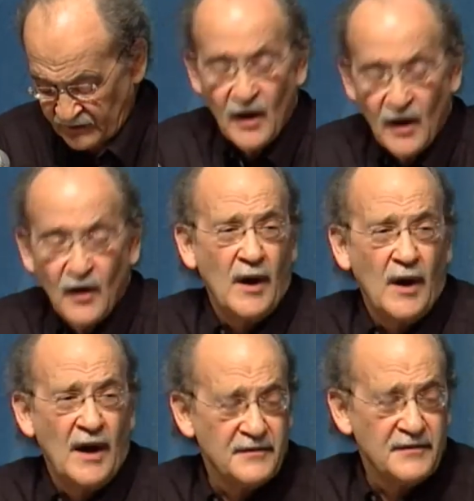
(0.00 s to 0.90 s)
Rather,
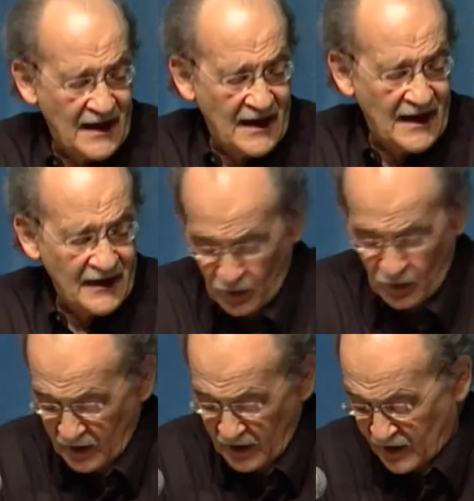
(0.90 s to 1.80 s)
the category
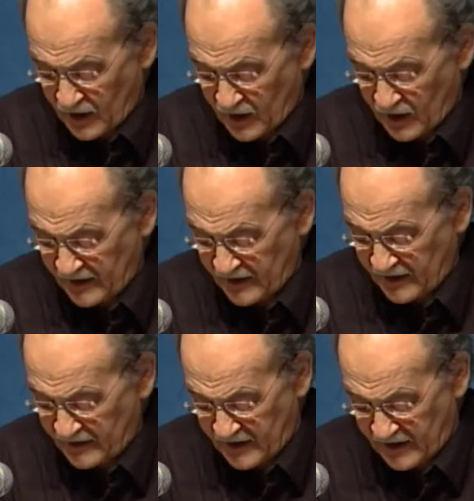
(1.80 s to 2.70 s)
of the commodity
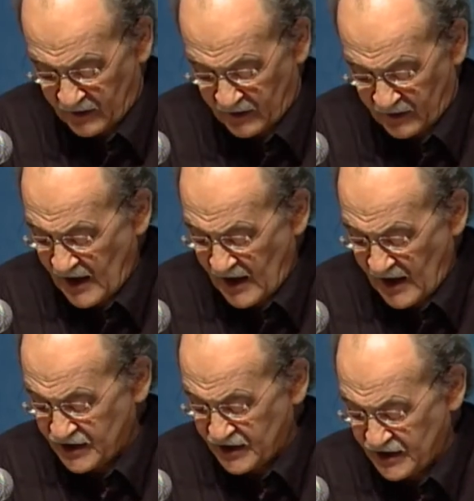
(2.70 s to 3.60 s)
here
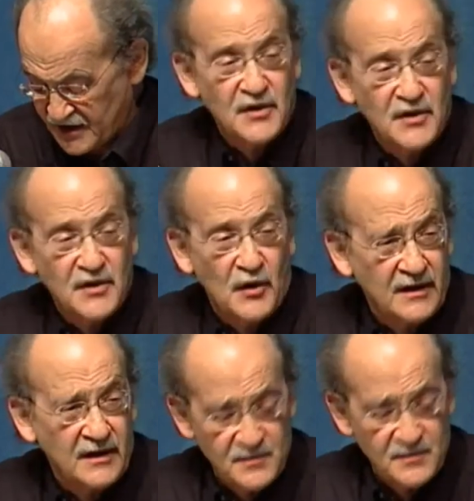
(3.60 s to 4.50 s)
is historically
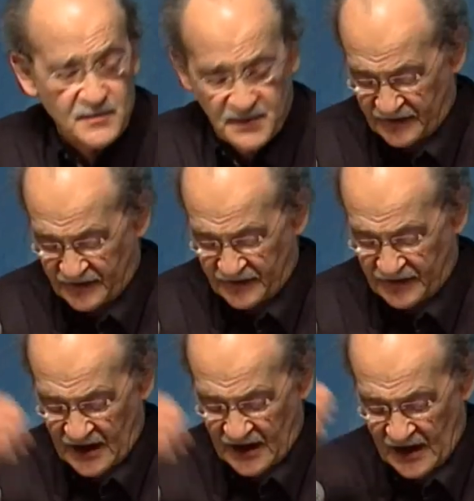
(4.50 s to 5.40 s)
specific.
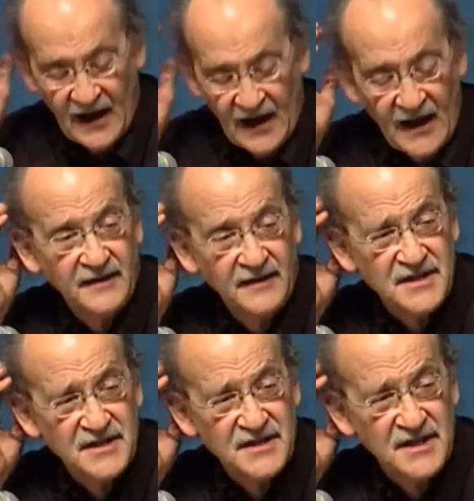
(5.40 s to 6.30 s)
It
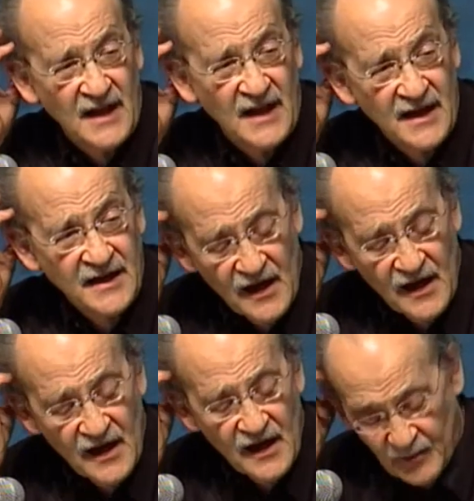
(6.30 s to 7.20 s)
designates
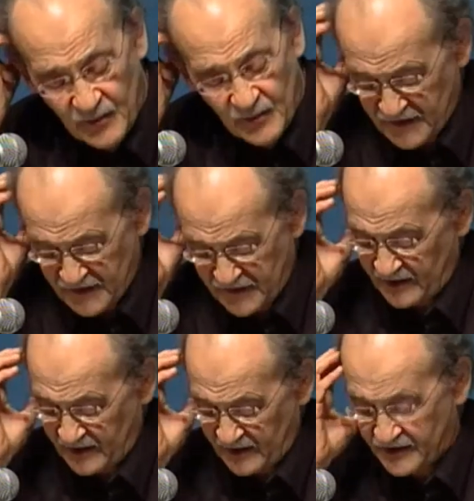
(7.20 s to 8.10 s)
the most
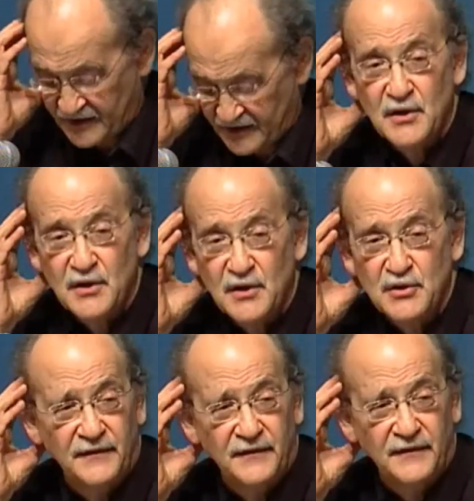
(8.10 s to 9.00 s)
fundamental social
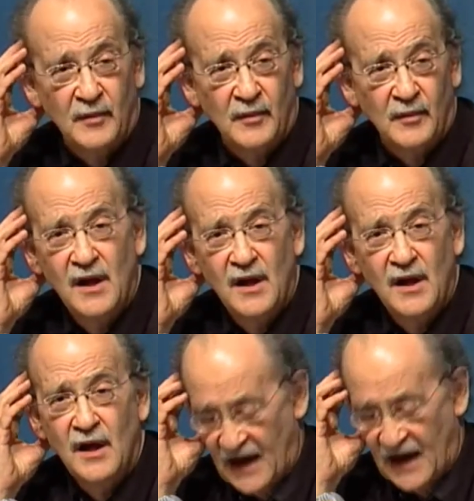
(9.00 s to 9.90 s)
form
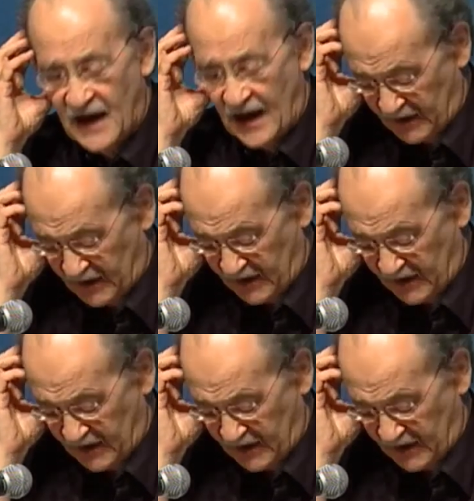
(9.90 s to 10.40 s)
of capitalist